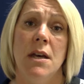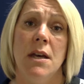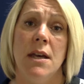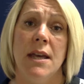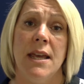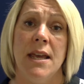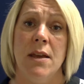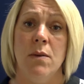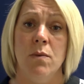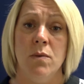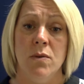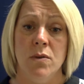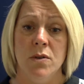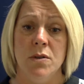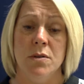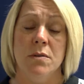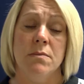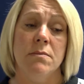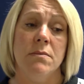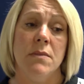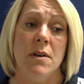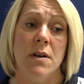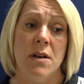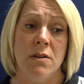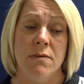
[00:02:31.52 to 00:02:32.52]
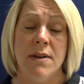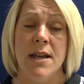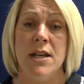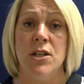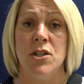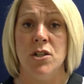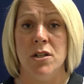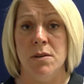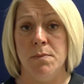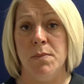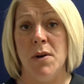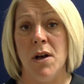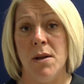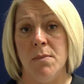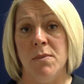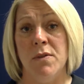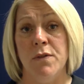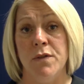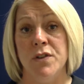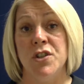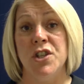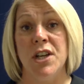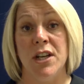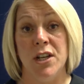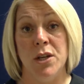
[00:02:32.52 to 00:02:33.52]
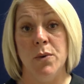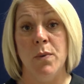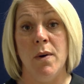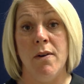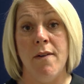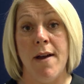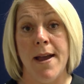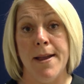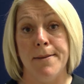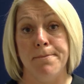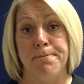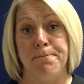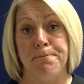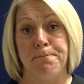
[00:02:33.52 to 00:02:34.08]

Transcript: he would arrange an appointment for January.